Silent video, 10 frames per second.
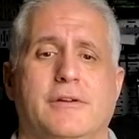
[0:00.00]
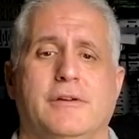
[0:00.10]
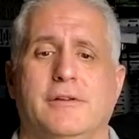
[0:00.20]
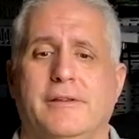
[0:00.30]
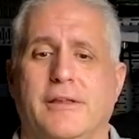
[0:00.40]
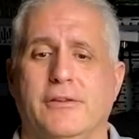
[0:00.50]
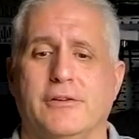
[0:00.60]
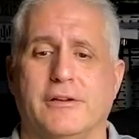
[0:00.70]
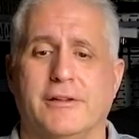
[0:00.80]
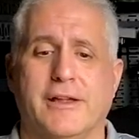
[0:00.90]
that you
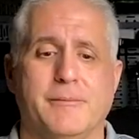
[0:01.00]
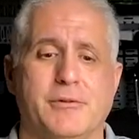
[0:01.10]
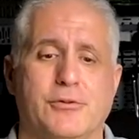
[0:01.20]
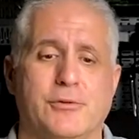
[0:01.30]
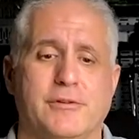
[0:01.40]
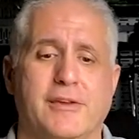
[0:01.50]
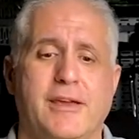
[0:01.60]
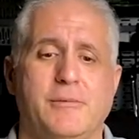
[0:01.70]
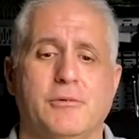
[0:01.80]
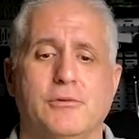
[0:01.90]
could clamp it to a
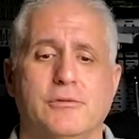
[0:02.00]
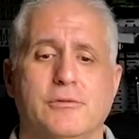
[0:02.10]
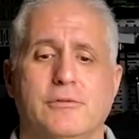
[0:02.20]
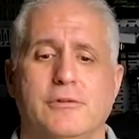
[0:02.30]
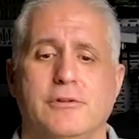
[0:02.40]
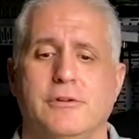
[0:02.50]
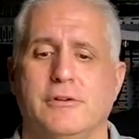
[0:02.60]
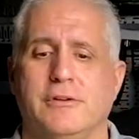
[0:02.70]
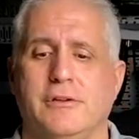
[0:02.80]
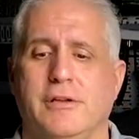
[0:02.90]
table.
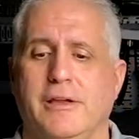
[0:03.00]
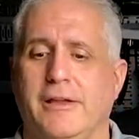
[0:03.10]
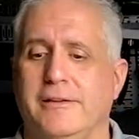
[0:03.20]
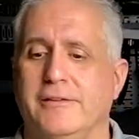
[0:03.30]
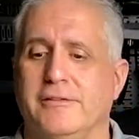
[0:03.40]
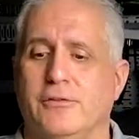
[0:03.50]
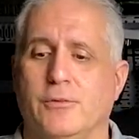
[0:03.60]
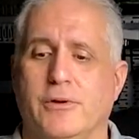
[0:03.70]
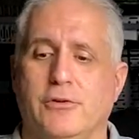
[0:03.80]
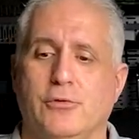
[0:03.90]
And this is
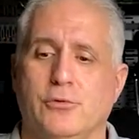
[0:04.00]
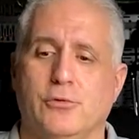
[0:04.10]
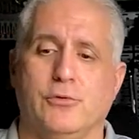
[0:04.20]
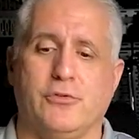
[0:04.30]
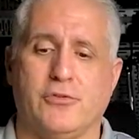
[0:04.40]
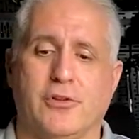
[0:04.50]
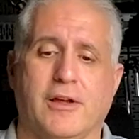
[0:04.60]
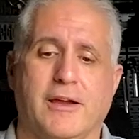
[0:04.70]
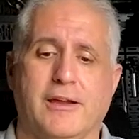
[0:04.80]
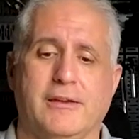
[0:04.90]
where you
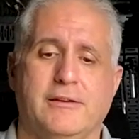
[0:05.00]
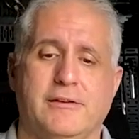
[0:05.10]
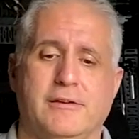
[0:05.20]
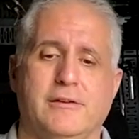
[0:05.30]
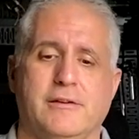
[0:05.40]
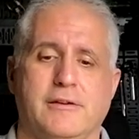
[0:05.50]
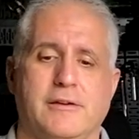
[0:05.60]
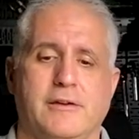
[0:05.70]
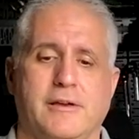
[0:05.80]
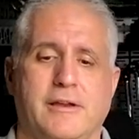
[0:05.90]
slide
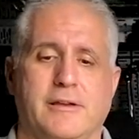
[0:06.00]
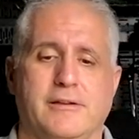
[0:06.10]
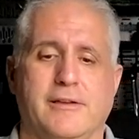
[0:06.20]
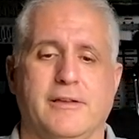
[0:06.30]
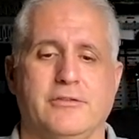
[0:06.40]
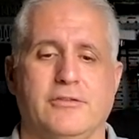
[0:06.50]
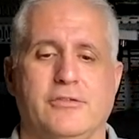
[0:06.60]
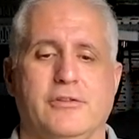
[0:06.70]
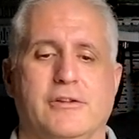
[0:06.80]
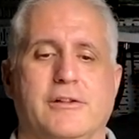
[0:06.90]
and it catches
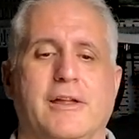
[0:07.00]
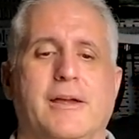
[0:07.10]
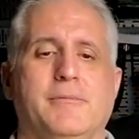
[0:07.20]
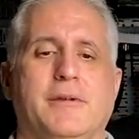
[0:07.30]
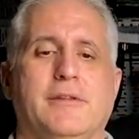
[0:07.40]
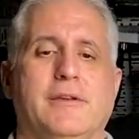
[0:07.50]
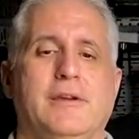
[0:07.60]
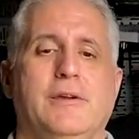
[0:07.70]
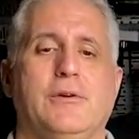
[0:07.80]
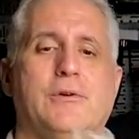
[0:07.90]
the clamp either
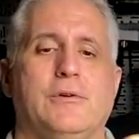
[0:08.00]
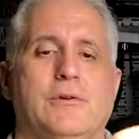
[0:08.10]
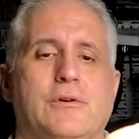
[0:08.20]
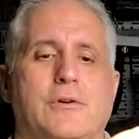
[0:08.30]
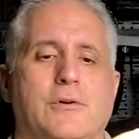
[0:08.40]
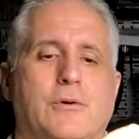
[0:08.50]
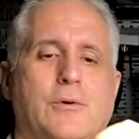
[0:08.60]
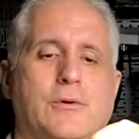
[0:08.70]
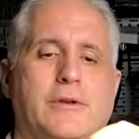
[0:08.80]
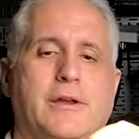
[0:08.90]
here
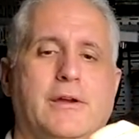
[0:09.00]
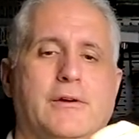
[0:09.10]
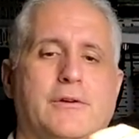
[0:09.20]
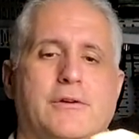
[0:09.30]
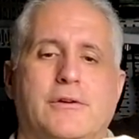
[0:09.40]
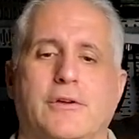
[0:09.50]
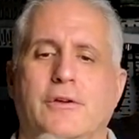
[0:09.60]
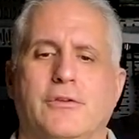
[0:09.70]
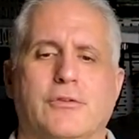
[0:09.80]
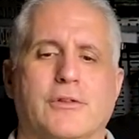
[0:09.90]
or there.
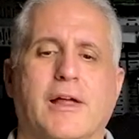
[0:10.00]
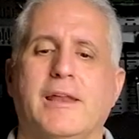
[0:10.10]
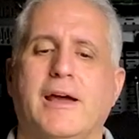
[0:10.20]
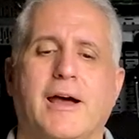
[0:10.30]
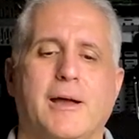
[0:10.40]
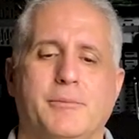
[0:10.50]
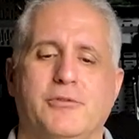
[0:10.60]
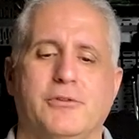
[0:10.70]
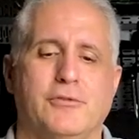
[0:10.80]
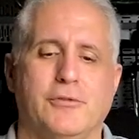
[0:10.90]
So a lot of
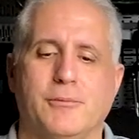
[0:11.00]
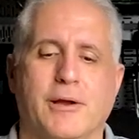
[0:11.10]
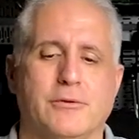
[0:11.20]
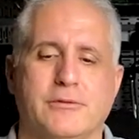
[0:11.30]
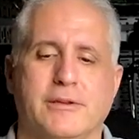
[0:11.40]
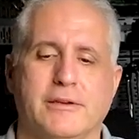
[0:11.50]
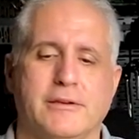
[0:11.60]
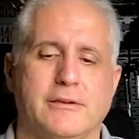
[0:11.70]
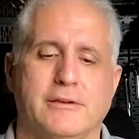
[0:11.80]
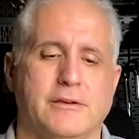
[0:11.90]
options for mounting.
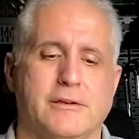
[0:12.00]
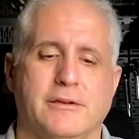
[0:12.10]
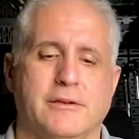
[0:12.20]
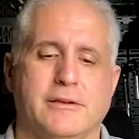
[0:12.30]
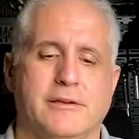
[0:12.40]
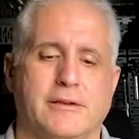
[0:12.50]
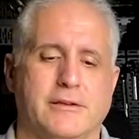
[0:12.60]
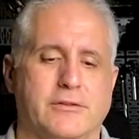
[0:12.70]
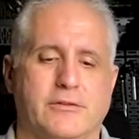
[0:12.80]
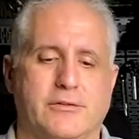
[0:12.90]

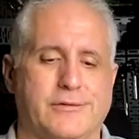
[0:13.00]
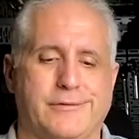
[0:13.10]
It's